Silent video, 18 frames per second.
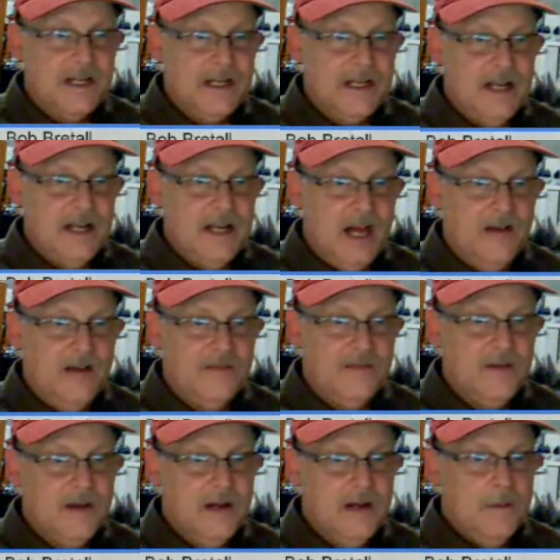enough,
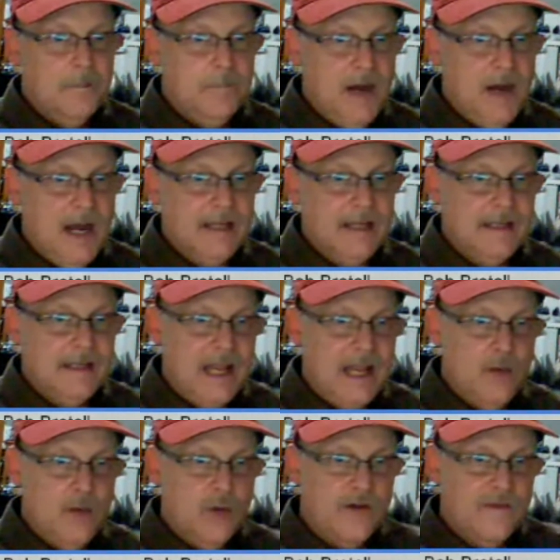but
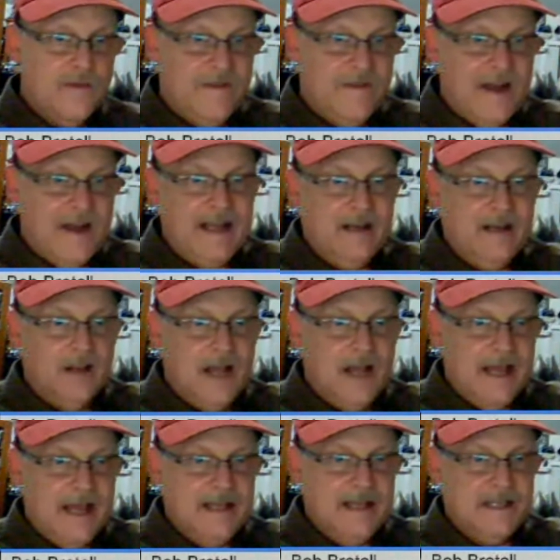they were
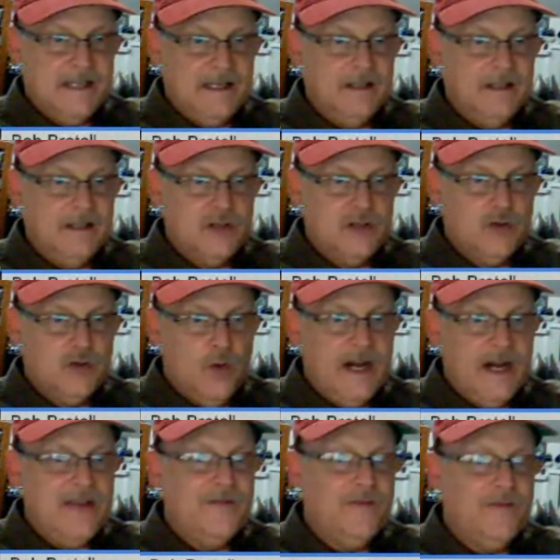finalizing the
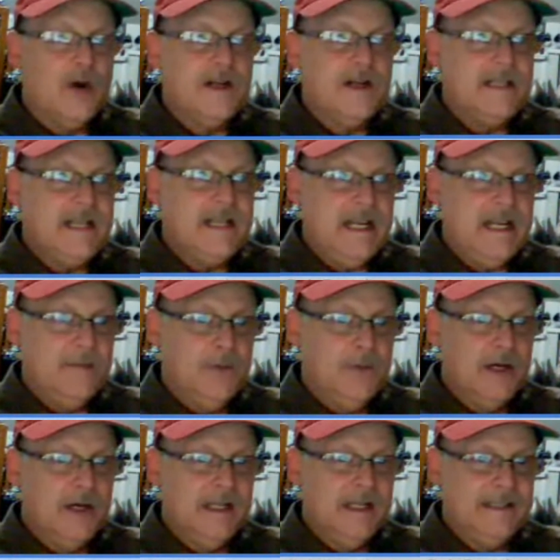2014
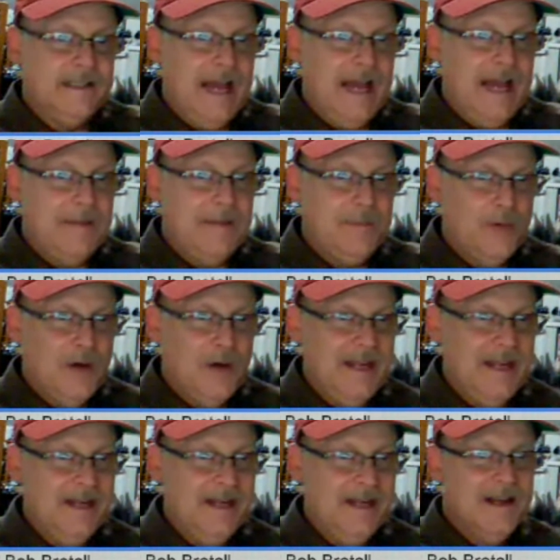book at that
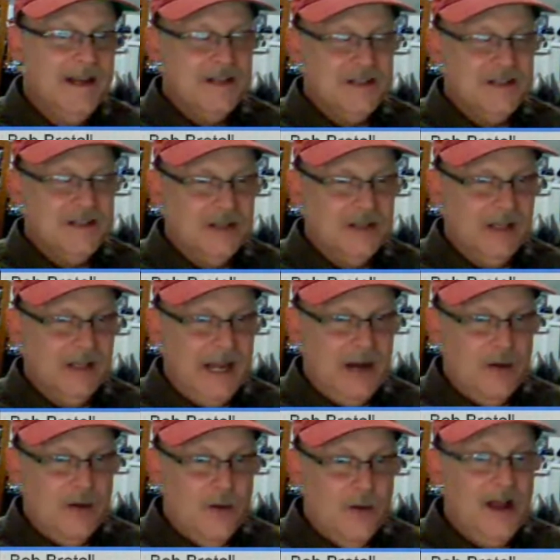point. So they're
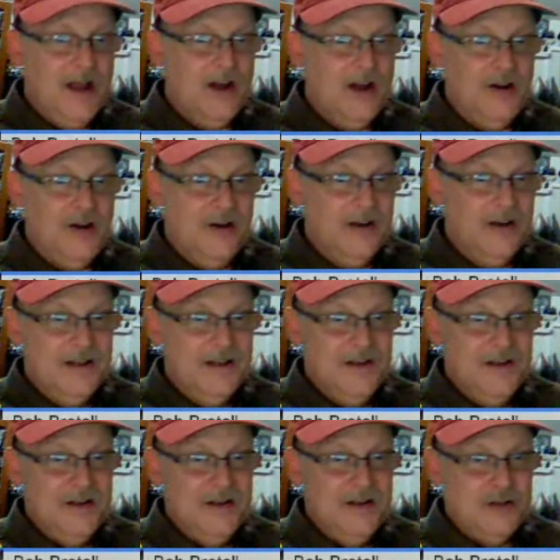like, well,
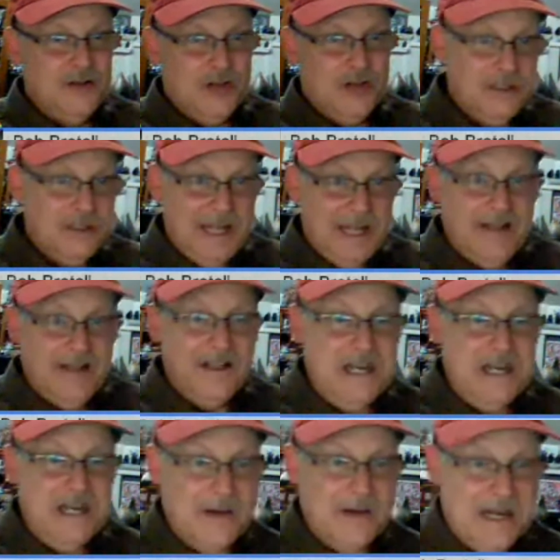don't tell
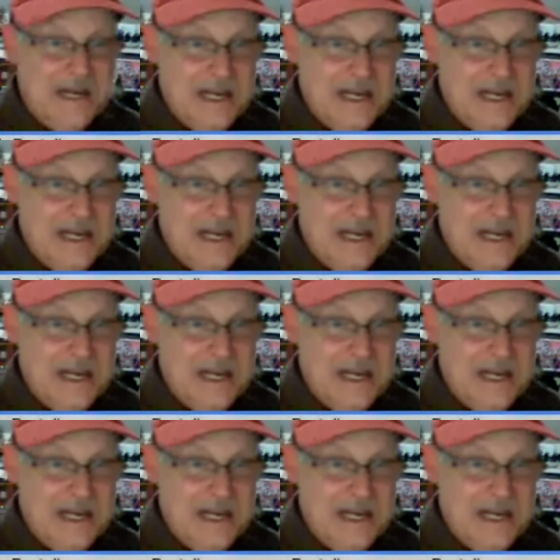anybody